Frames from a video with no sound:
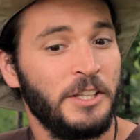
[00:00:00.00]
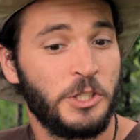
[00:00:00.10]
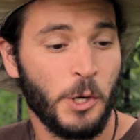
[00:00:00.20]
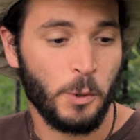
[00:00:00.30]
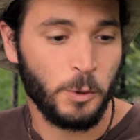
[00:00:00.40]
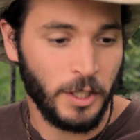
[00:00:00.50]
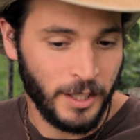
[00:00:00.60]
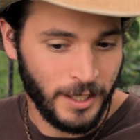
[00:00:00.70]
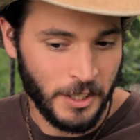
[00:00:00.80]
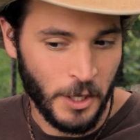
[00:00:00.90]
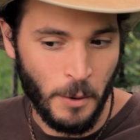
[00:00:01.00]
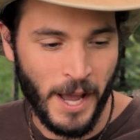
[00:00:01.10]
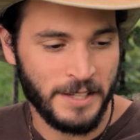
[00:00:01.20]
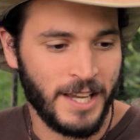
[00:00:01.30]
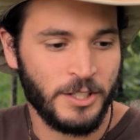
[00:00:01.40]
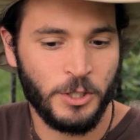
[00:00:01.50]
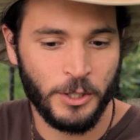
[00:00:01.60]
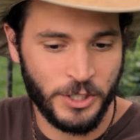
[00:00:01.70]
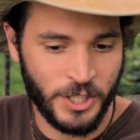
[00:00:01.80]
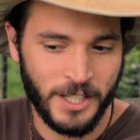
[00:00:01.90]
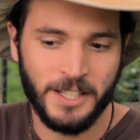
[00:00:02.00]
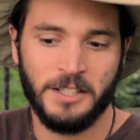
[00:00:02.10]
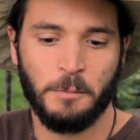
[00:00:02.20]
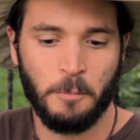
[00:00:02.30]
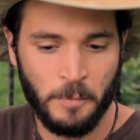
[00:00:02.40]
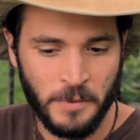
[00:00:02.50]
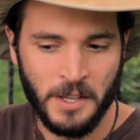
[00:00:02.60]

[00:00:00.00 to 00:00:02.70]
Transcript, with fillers: And so, you know, as I started studying